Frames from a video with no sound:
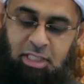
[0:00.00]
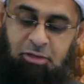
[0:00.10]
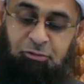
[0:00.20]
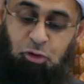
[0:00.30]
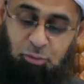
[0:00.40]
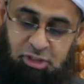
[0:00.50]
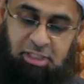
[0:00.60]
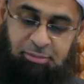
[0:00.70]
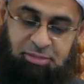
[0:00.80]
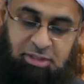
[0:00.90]
few
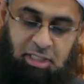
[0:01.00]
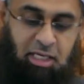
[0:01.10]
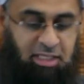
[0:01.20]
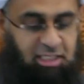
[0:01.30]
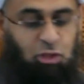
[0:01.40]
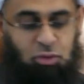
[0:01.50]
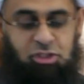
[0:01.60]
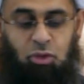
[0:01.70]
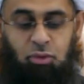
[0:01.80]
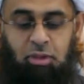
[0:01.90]
Muslims that
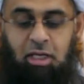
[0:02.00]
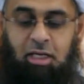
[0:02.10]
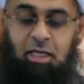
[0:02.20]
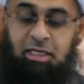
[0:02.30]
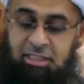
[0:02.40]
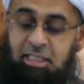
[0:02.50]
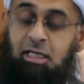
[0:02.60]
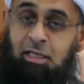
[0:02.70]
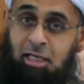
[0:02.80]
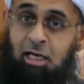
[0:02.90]
also
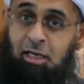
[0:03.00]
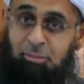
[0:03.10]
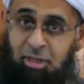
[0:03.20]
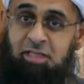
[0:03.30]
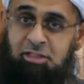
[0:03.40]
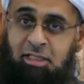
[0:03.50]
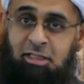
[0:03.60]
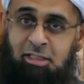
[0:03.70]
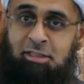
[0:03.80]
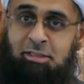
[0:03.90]
are martyred in
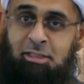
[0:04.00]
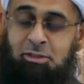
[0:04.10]
this.